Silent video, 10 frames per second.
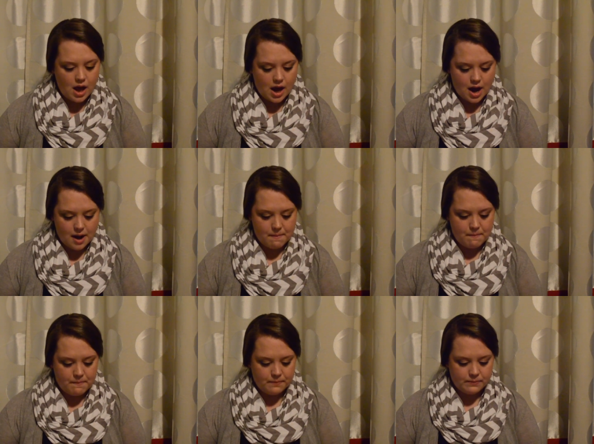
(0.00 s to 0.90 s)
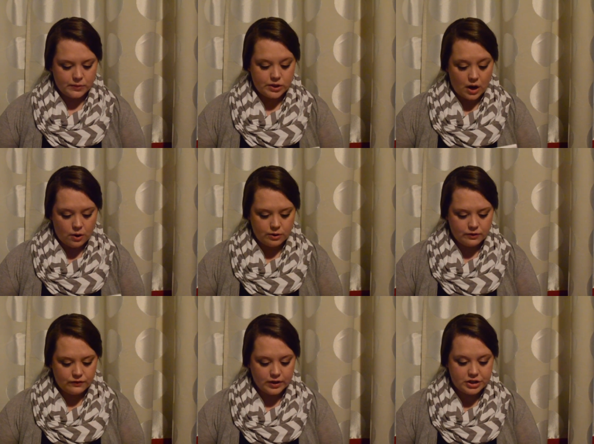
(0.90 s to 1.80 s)
Um, so,
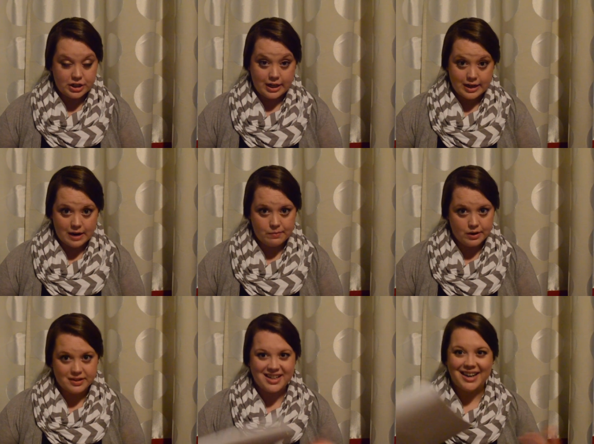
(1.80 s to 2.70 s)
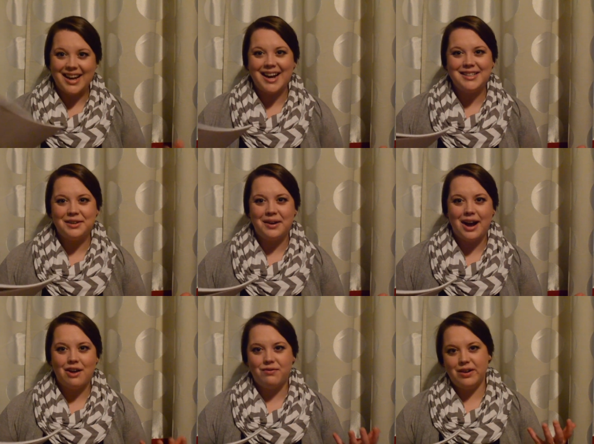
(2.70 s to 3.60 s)
for G diapers, and again, I don't
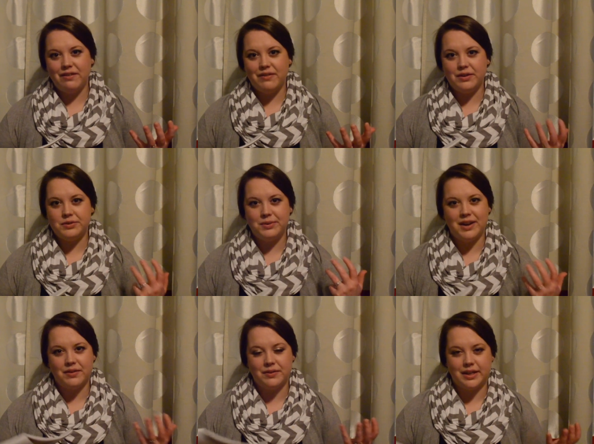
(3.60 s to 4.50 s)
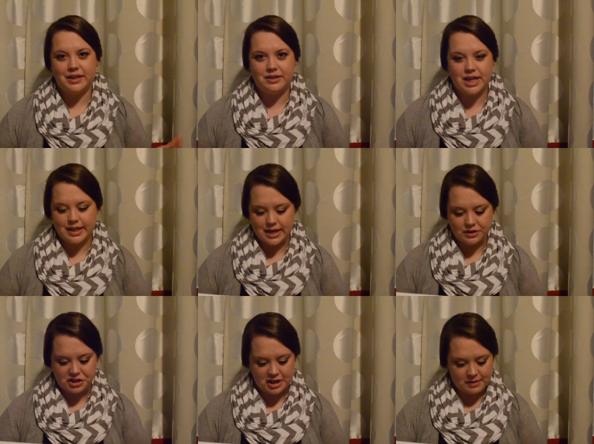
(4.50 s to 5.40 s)
have one of those, we never really checked
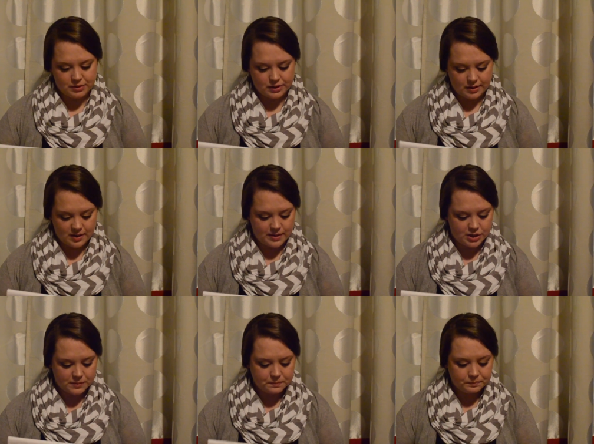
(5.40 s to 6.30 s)
out G diapers all that much.